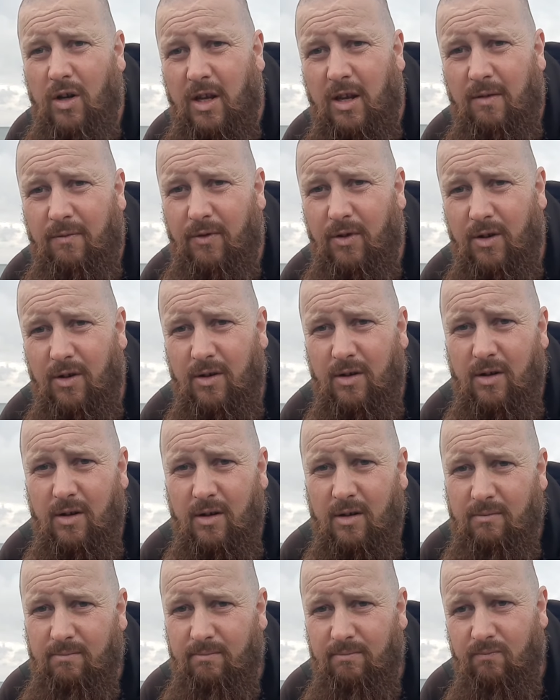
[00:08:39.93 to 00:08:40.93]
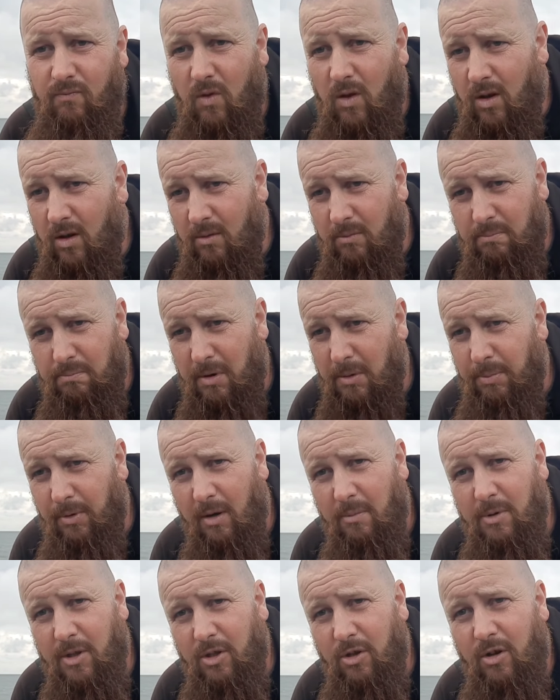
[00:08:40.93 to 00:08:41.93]
even people who
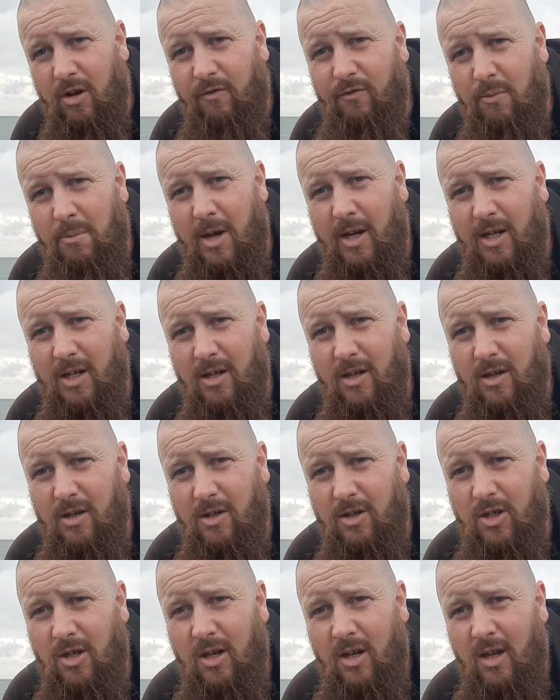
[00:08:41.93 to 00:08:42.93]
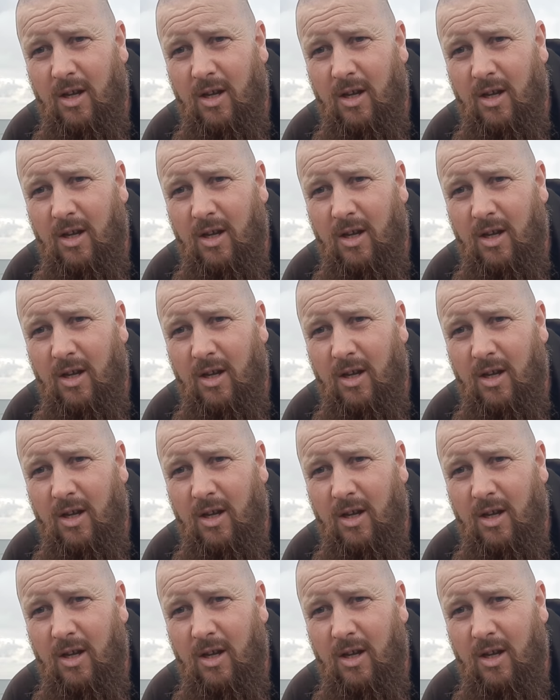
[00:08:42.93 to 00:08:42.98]
have been doing it for many years